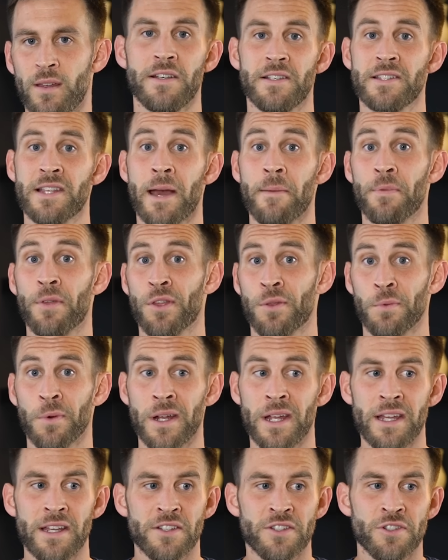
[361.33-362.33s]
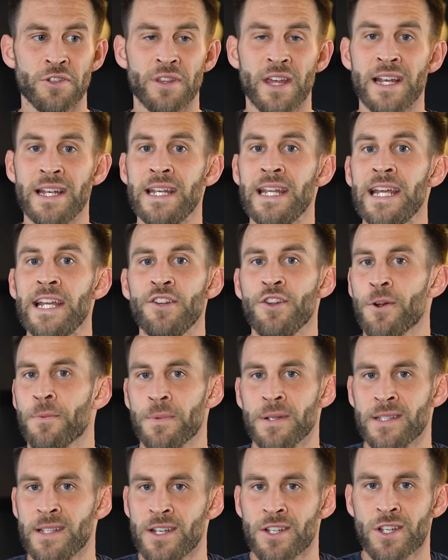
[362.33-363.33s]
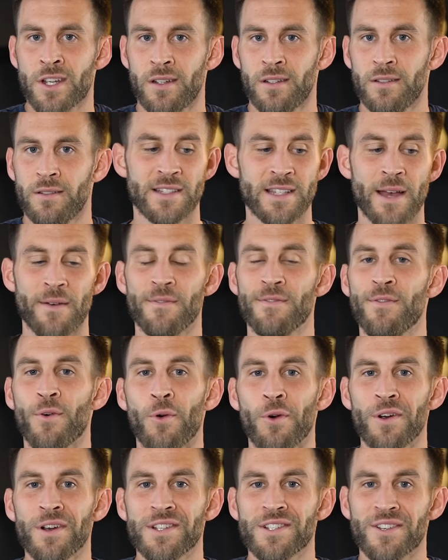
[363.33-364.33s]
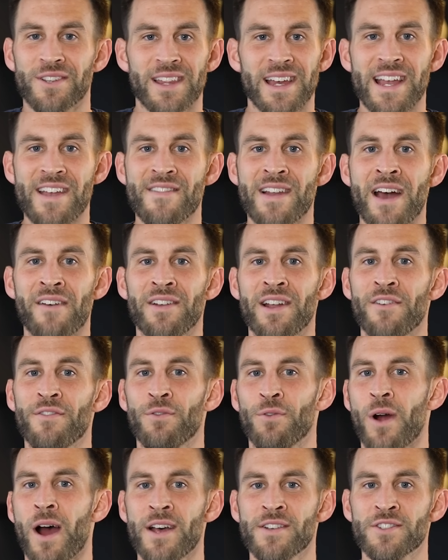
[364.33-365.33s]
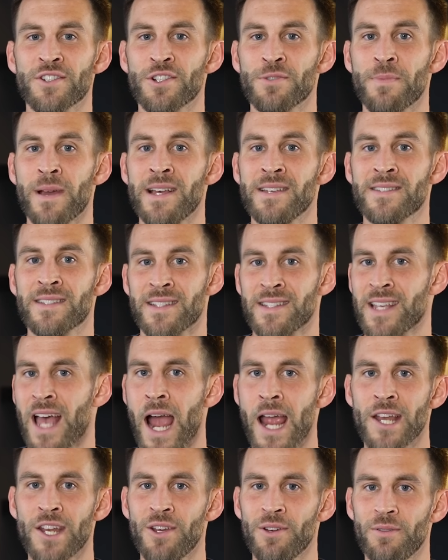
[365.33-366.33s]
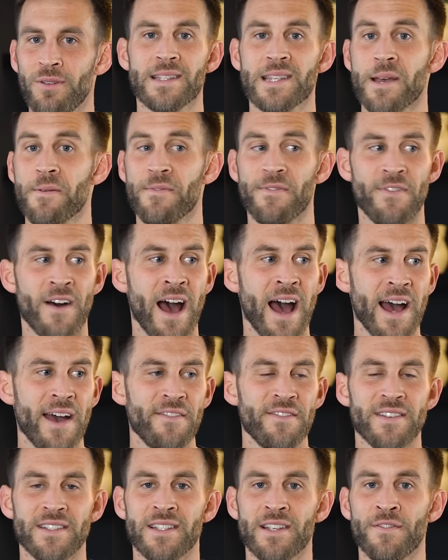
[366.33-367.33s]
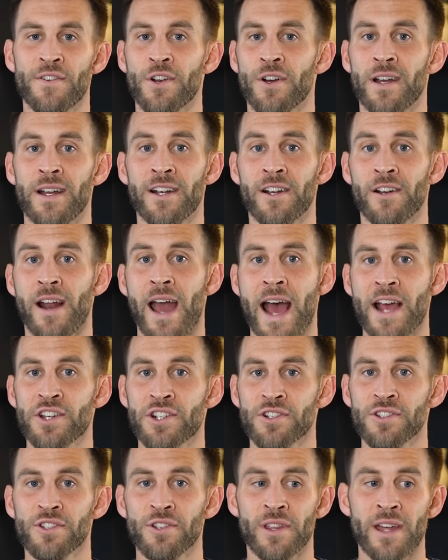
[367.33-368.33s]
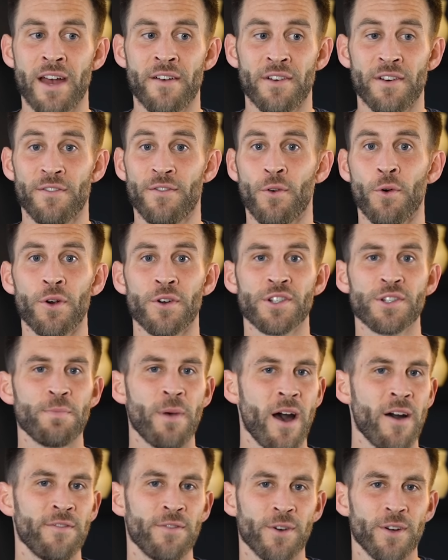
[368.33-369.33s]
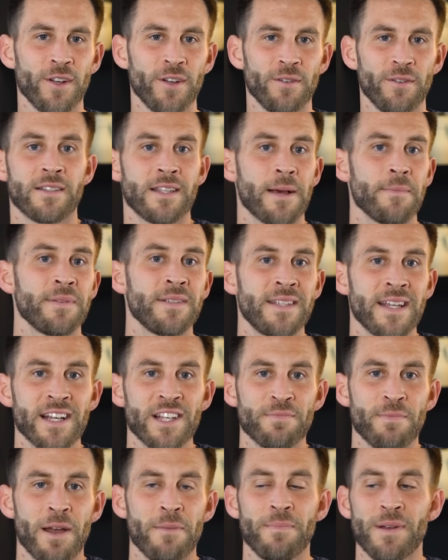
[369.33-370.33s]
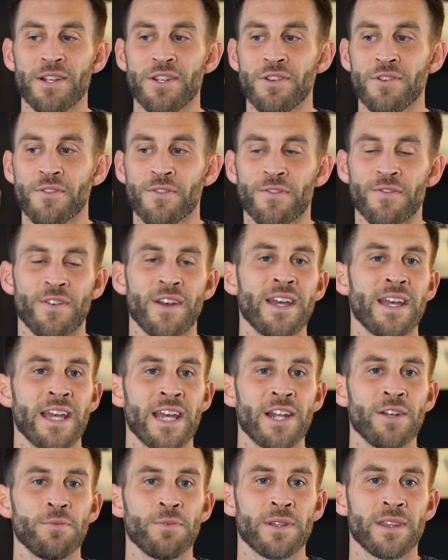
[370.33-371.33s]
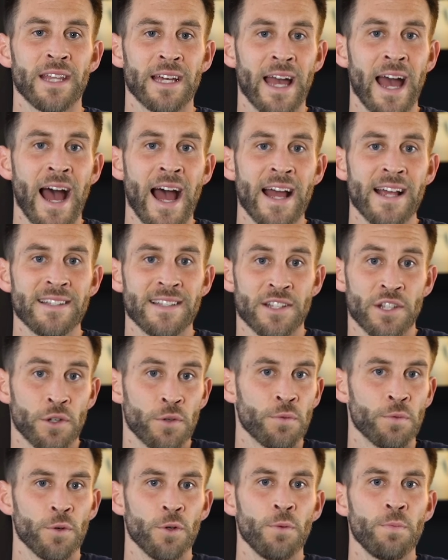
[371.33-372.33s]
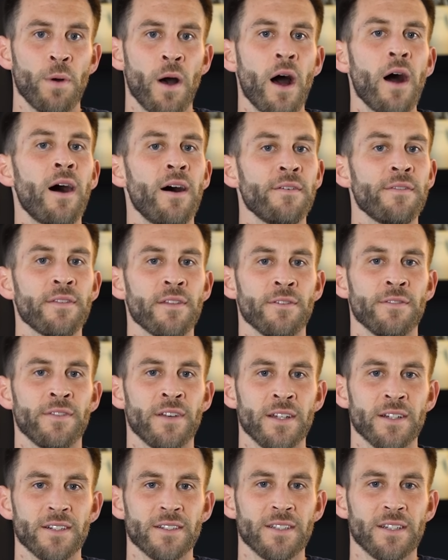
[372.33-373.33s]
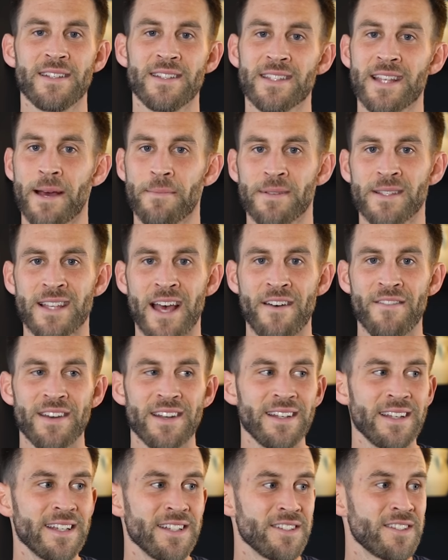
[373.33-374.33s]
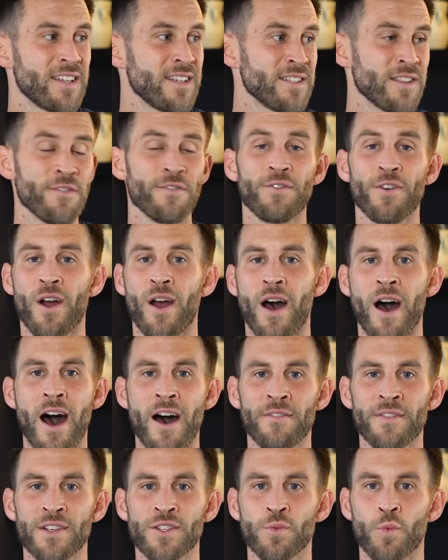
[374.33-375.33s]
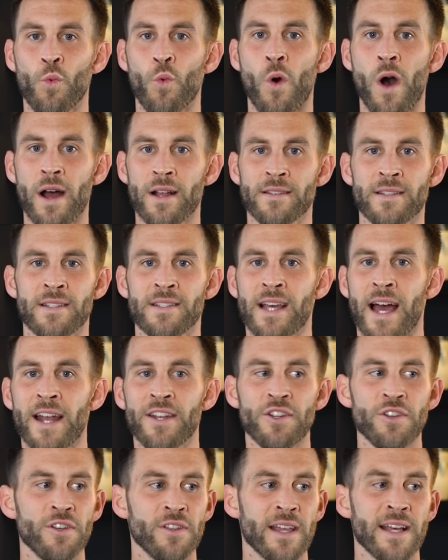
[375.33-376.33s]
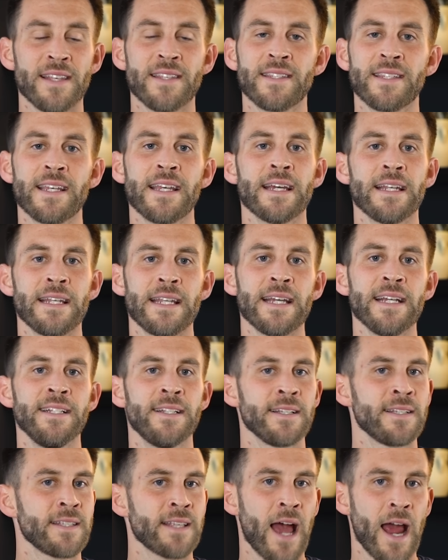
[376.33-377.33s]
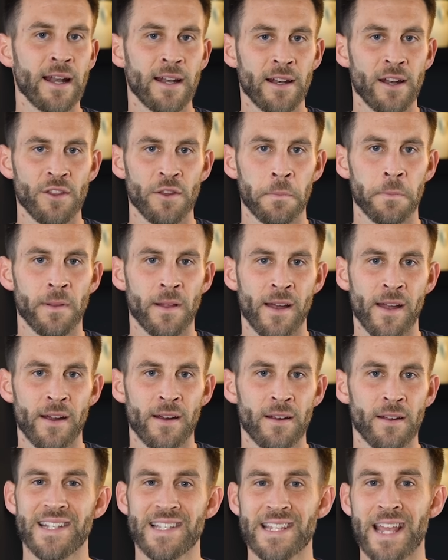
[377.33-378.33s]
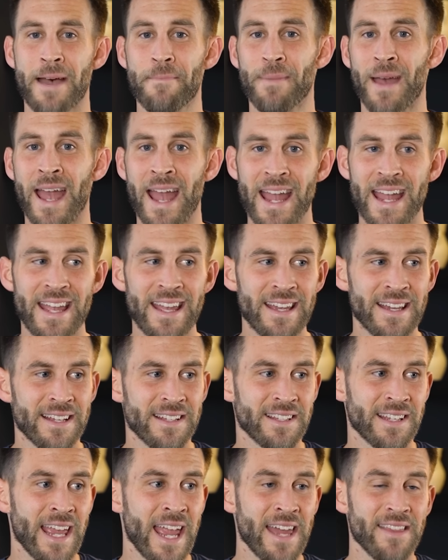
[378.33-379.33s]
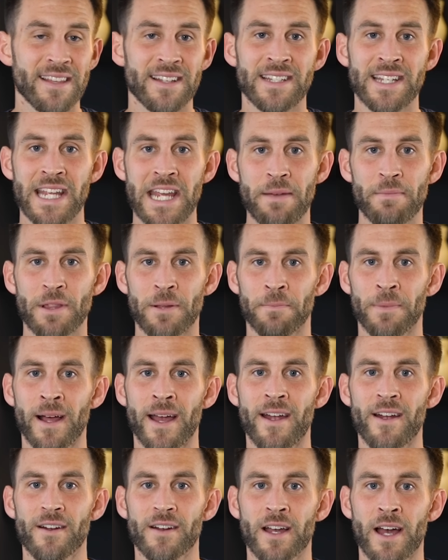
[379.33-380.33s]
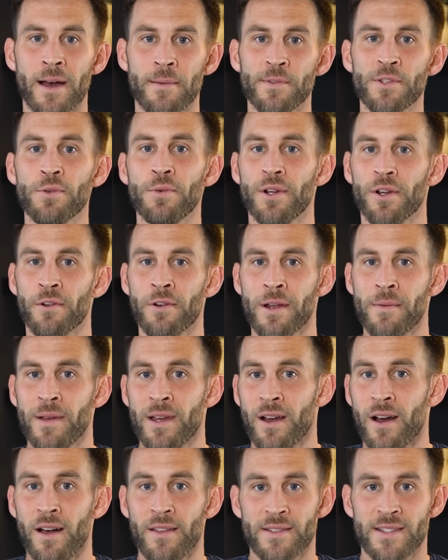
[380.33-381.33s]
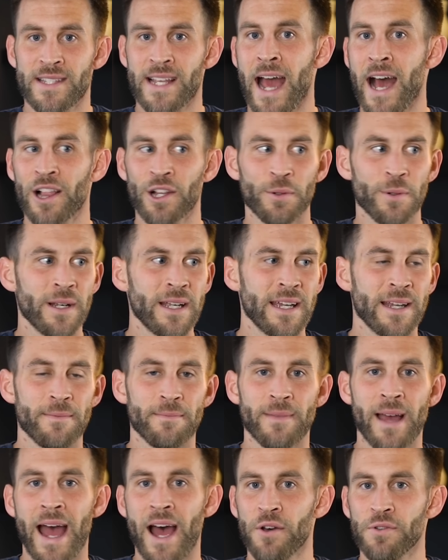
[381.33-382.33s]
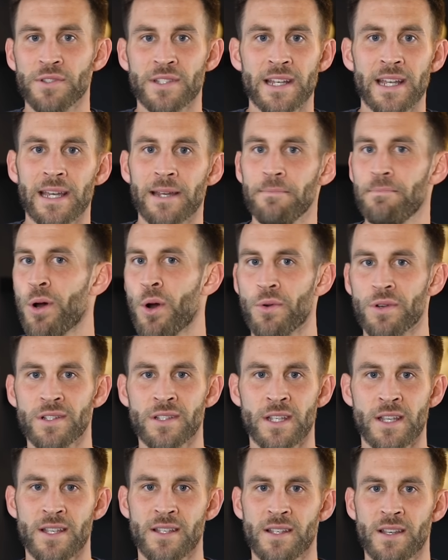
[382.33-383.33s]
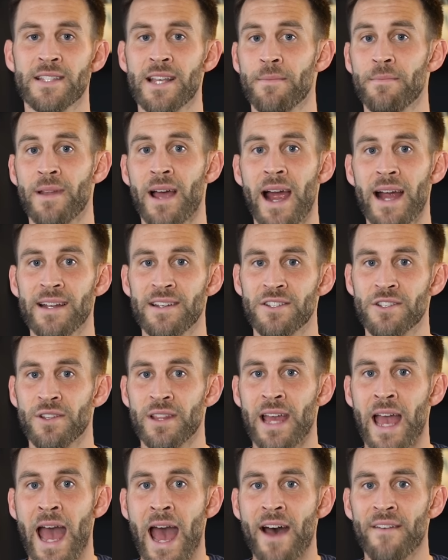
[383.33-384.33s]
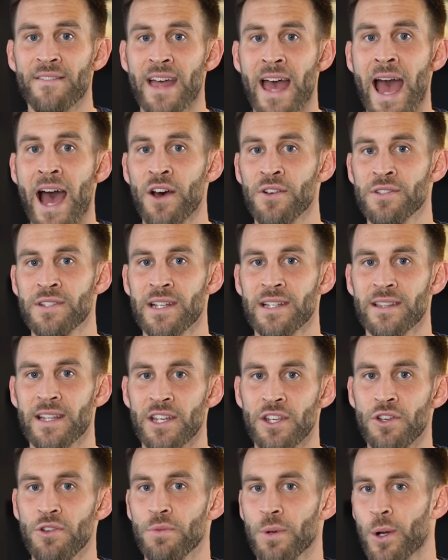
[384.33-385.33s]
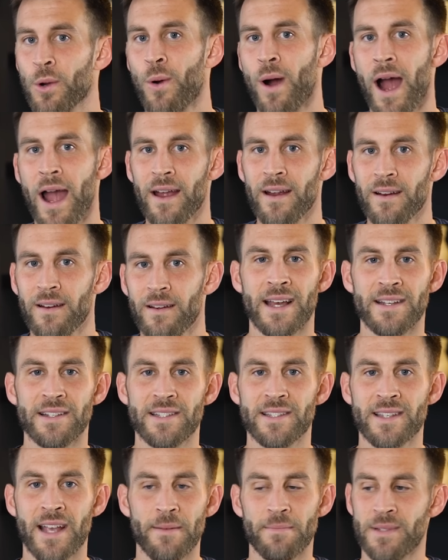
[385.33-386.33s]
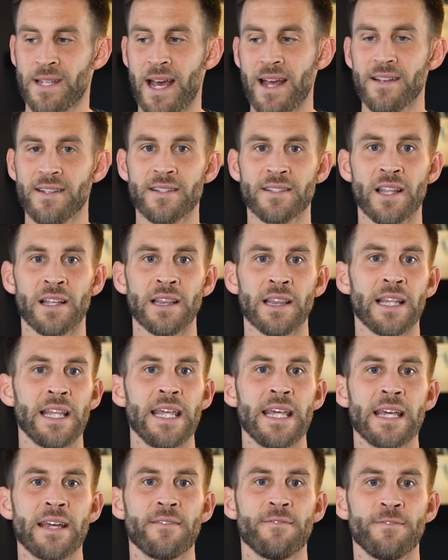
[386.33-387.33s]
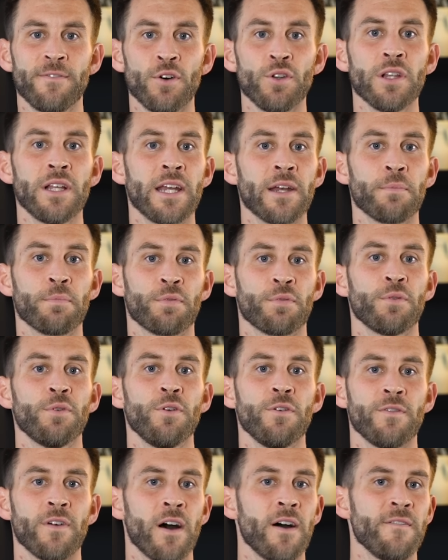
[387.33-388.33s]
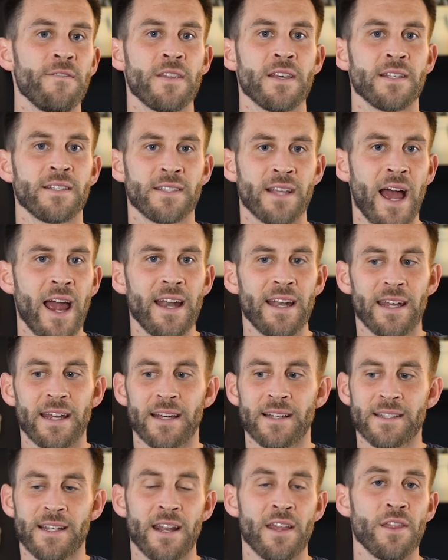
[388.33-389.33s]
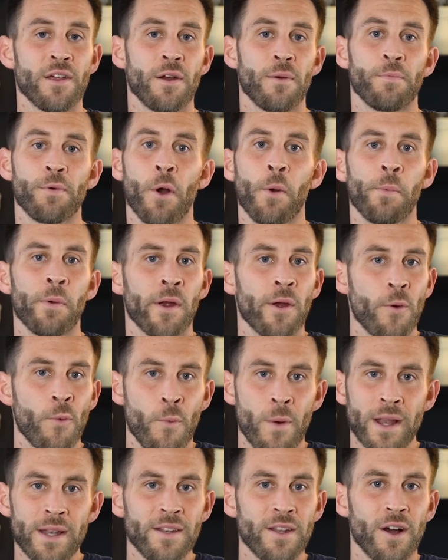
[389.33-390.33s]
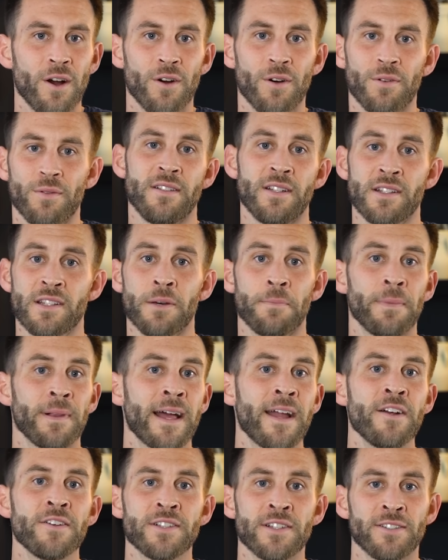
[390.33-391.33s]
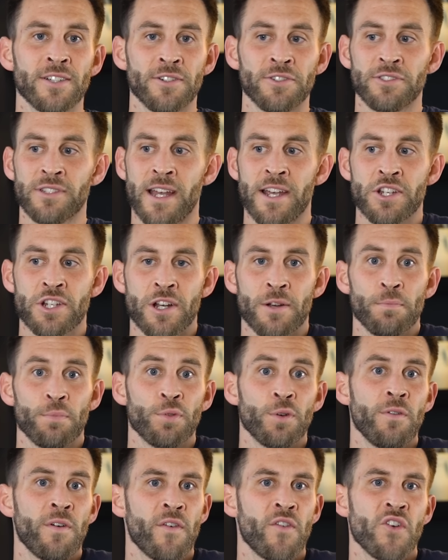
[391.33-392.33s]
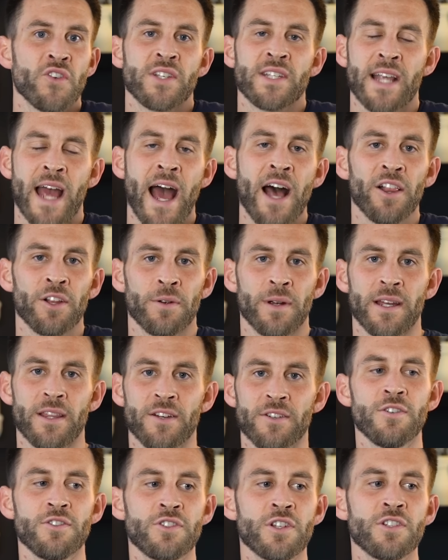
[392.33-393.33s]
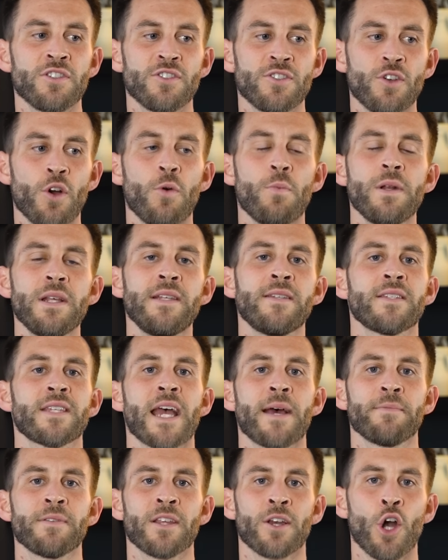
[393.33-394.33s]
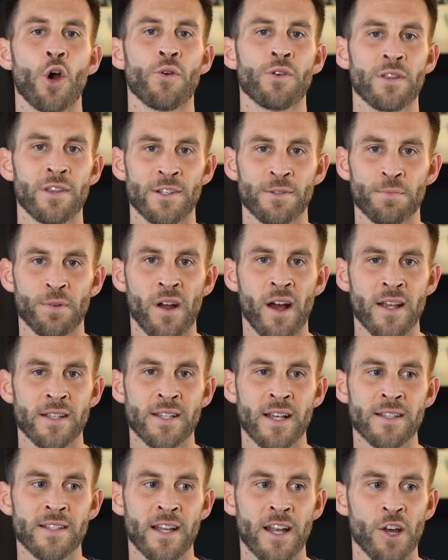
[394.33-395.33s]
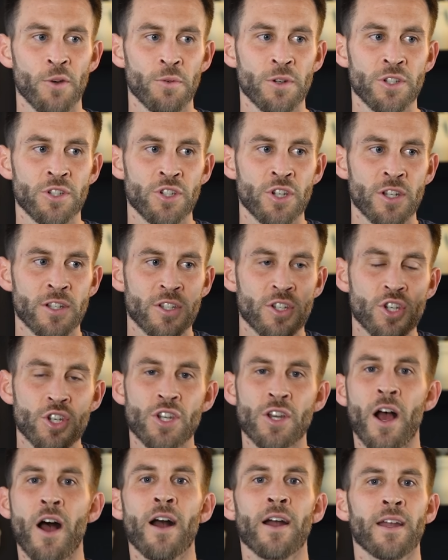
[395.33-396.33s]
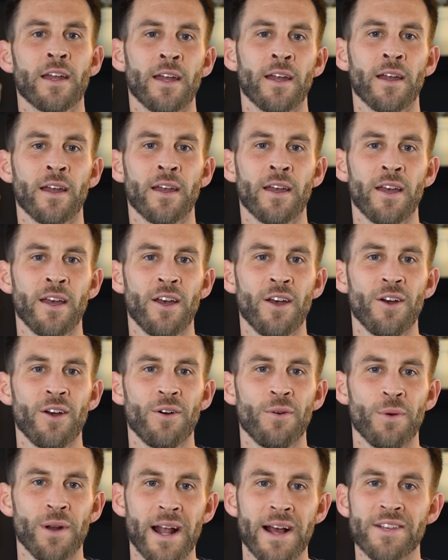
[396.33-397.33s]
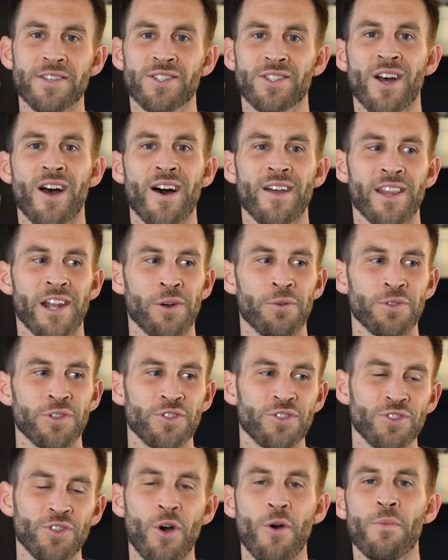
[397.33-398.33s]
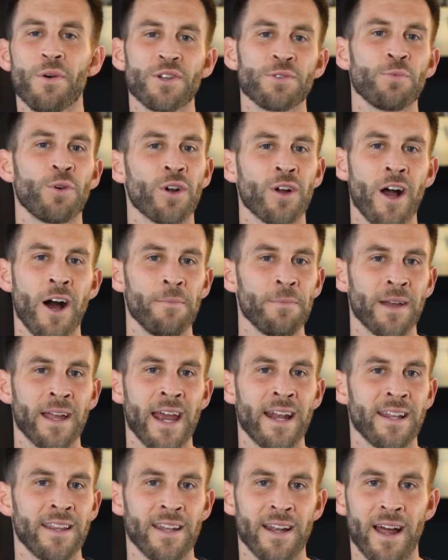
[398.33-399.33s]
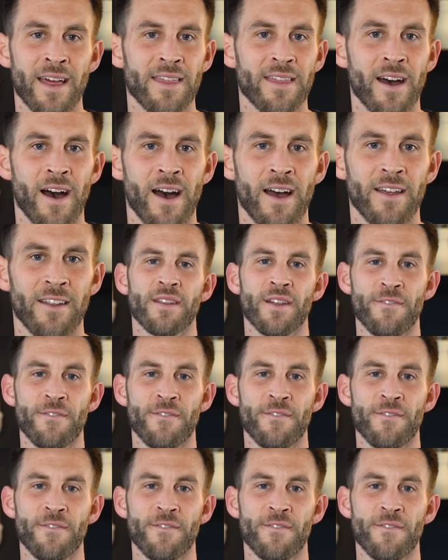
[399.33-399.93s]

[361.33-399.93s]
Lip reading: Step three is, do they need your position? Step four is, do they even have enough roster space to sign you? Step five is, if you're an international, do they have a foreign spot for you? Step six might be, do you fit in with the guys as a group off the field? Step seven is, does the front office want to sign you? Do they see a need to sign another player? Step eight is, can the team and the player come to an agreement on salary and housing and bonuses? Step nine is, do they have the housing that you require? And step 10, does the league fully approve of this signing? Is it in the appropriate window? Does the Players Association approve of your salary? There's just so many steps that go into this process, and it was just shocking when I saw that it was so much more complicated than I thought.